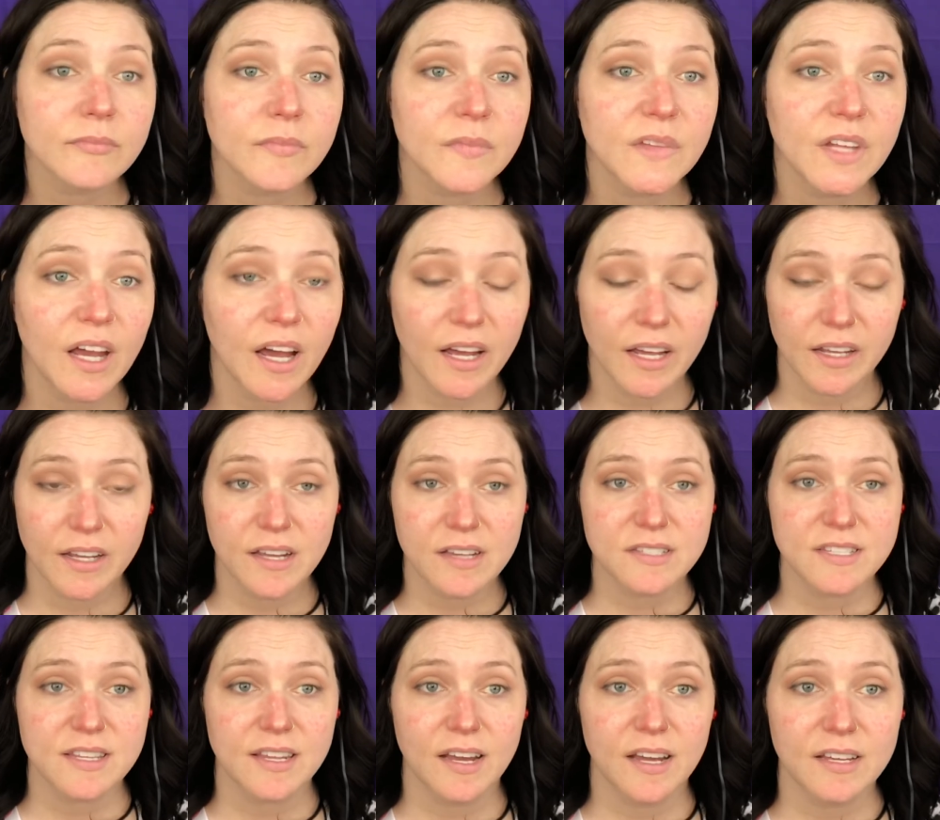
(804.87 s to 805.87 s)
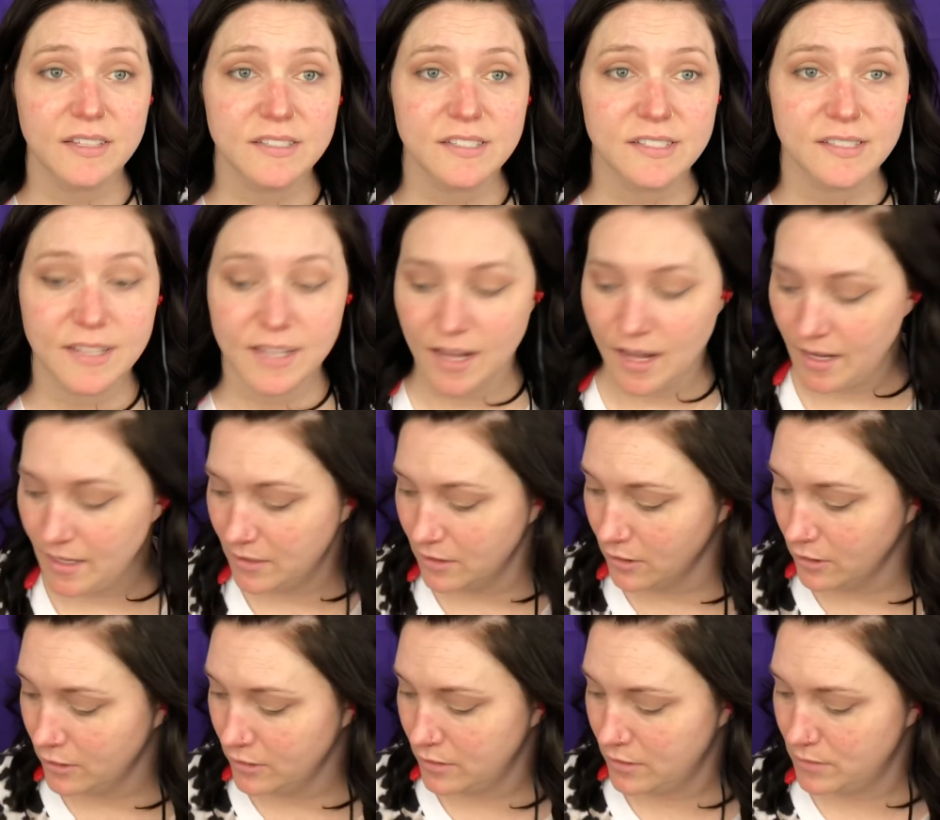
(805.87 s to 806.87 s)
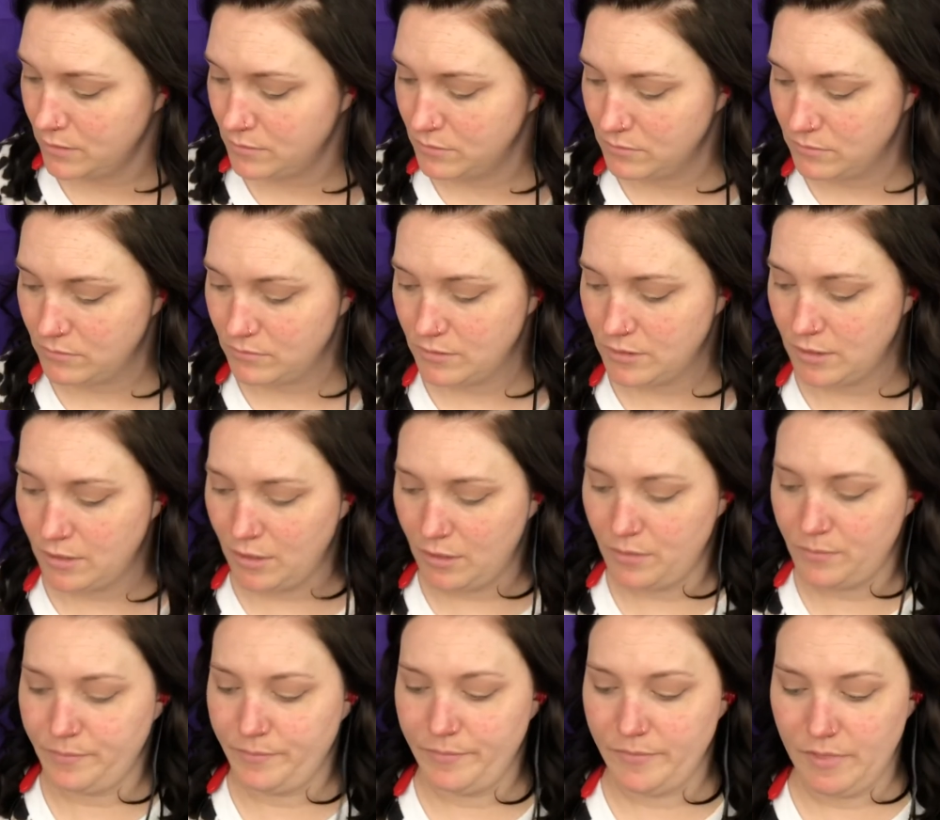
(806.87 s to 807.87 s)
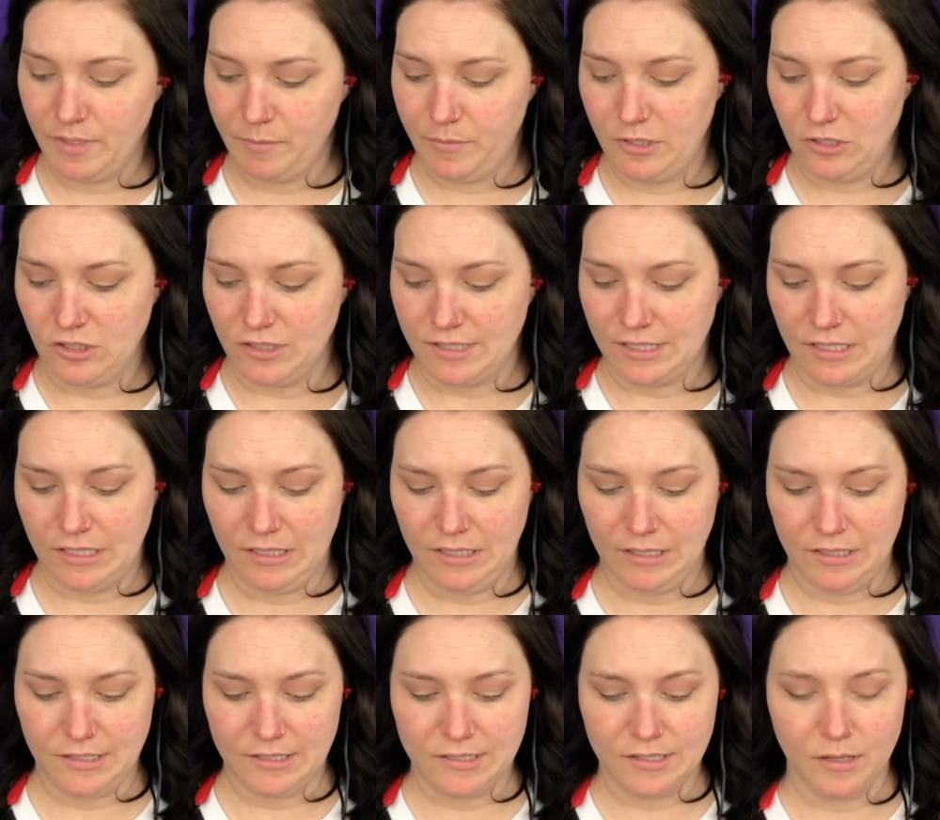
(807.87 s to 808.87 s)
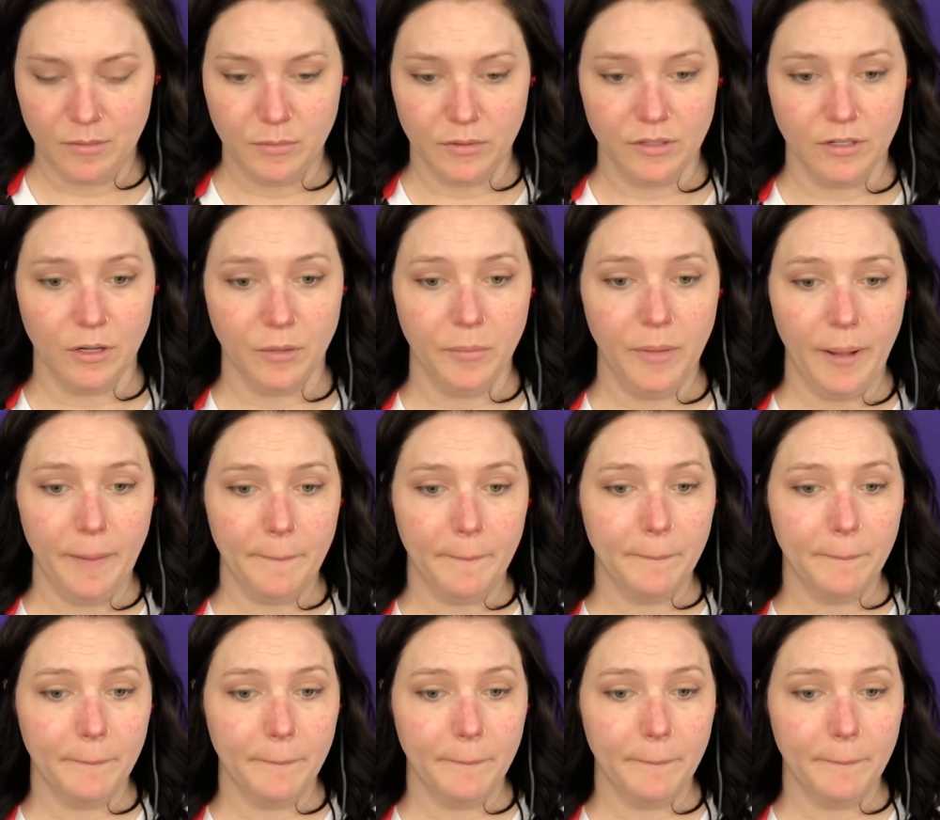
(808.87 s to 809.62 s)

Yeah, I guess that's the eye look. So, let me just clean this up a little bit.